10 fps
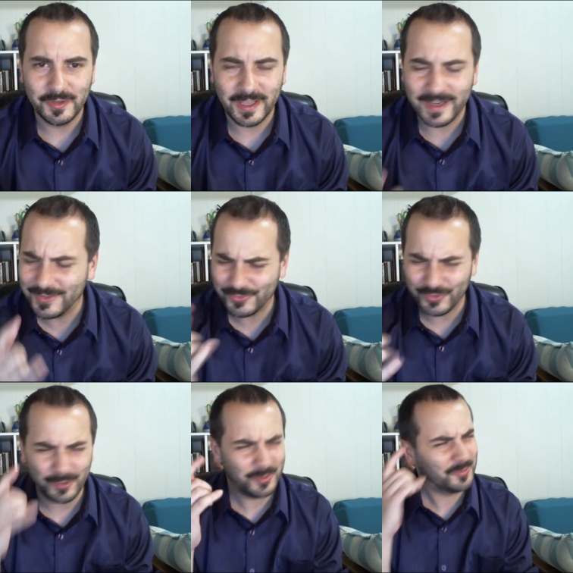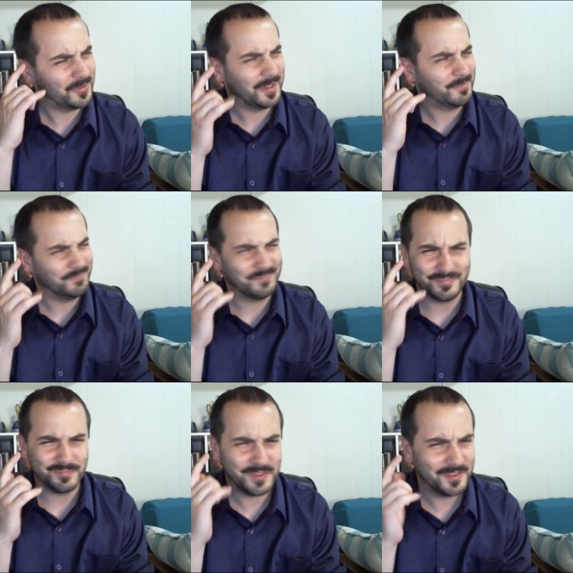And he struggled. He was like,
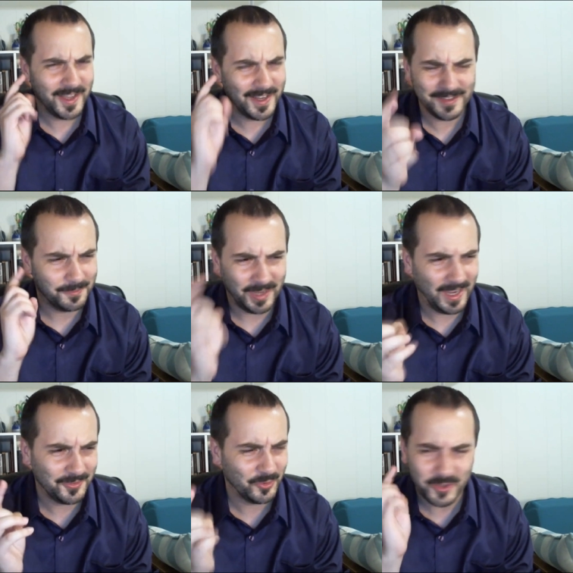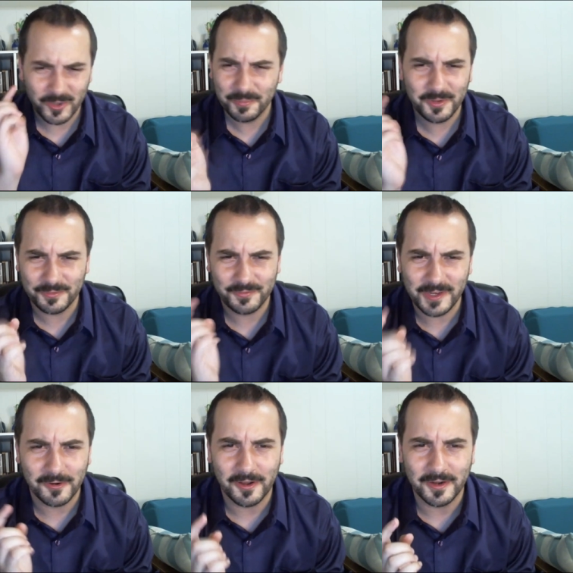but it's not as a pastor. He couldn't put his
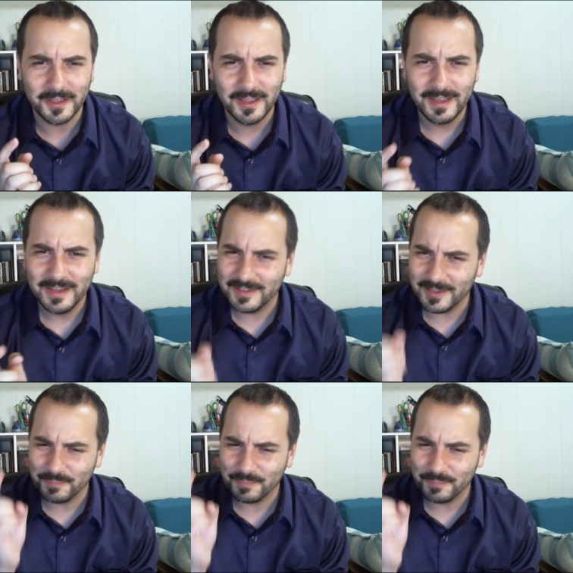finger on it. He's like,